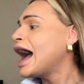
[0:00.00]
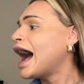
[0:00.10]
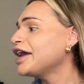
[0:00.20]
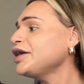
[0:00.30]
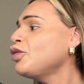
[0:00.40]

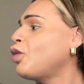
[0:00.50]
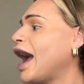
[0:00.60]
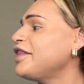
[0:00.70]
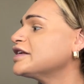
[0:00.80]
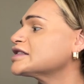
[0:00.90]
I don't know
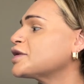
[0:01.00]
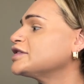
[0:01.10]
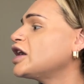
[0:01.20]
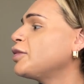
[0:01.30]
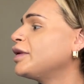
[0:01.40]
where this
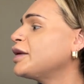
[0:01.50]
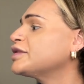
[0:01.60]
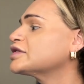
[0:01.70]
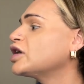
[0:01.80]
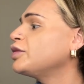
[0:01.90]
sweaty upper lip
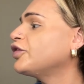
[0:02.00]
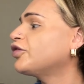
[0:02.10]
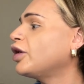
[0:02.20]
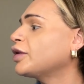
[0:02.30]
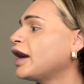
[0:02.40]
is coming
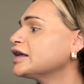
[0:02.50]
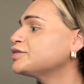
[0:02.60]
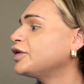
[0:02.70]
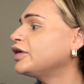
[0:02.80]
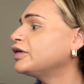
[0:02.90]
from, guys,
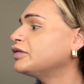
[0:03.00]
but